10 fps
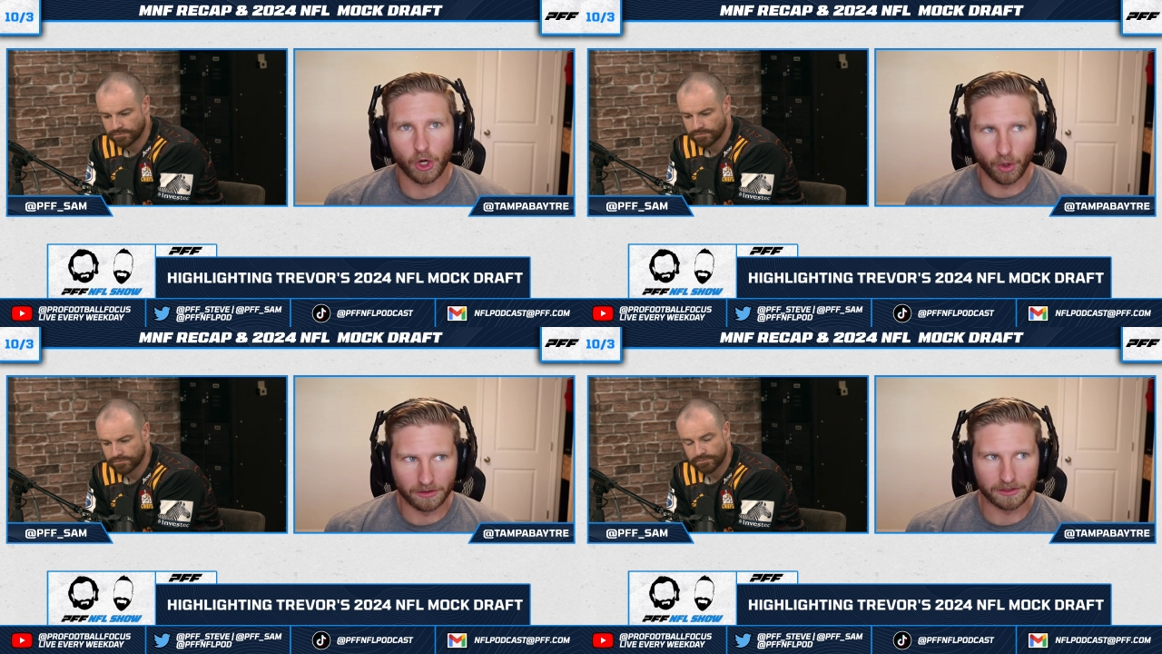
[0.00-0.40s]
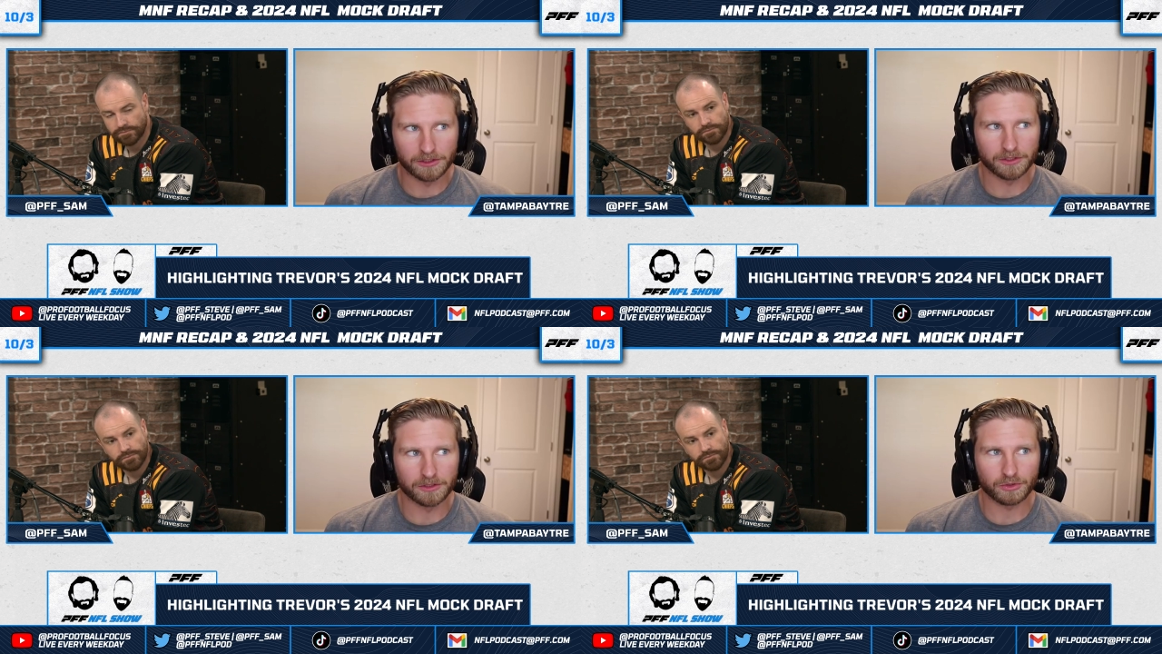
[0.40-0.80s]

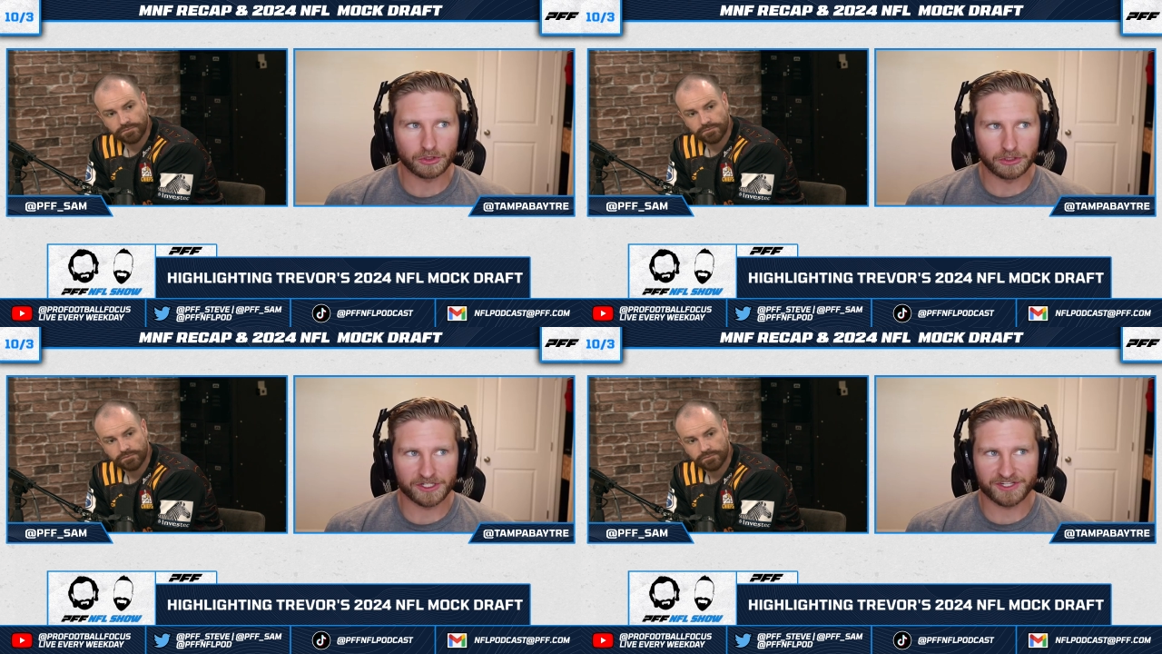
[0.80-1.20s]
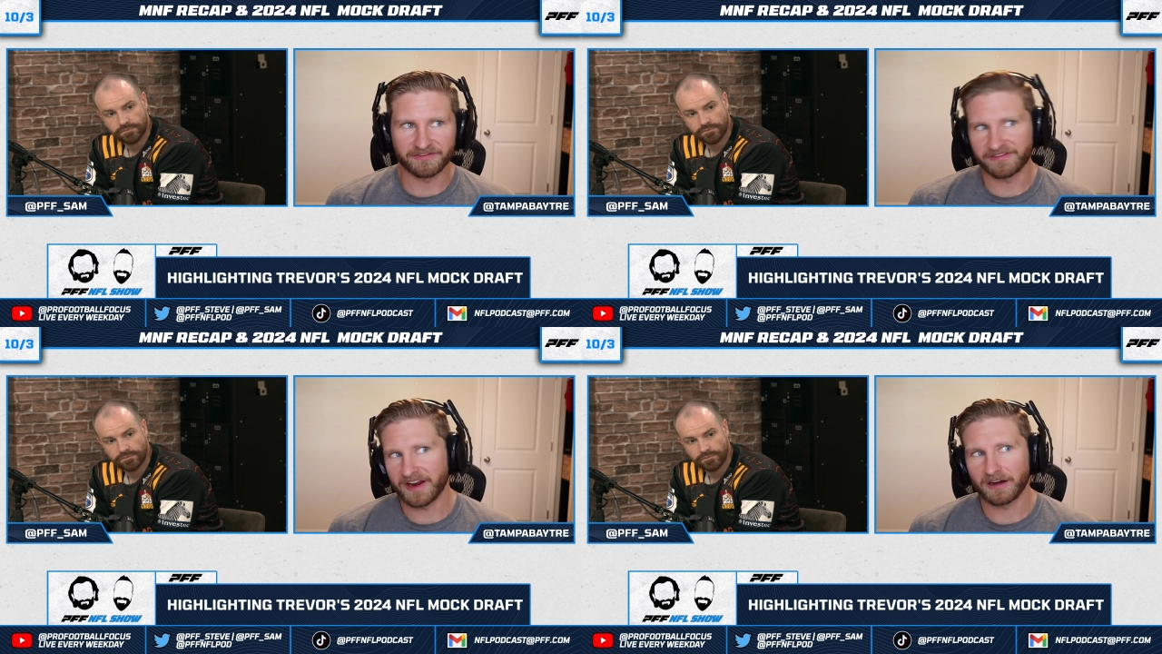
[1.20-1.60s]
Speaker 1: Olu looks
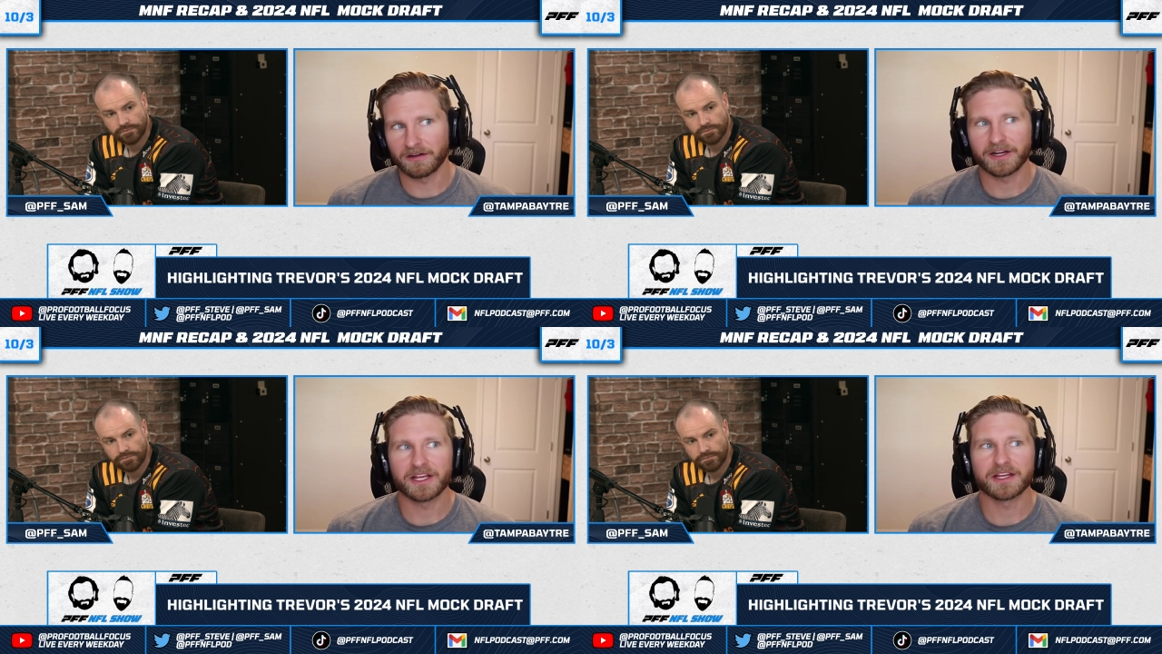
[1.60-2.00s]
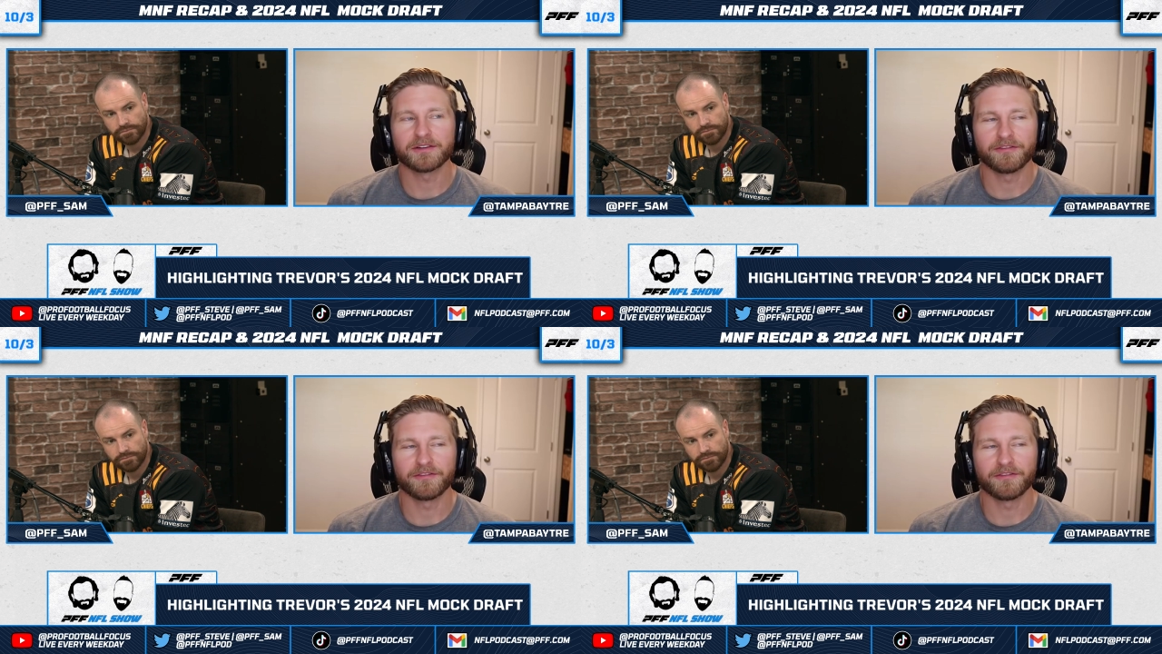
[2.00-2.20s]
very,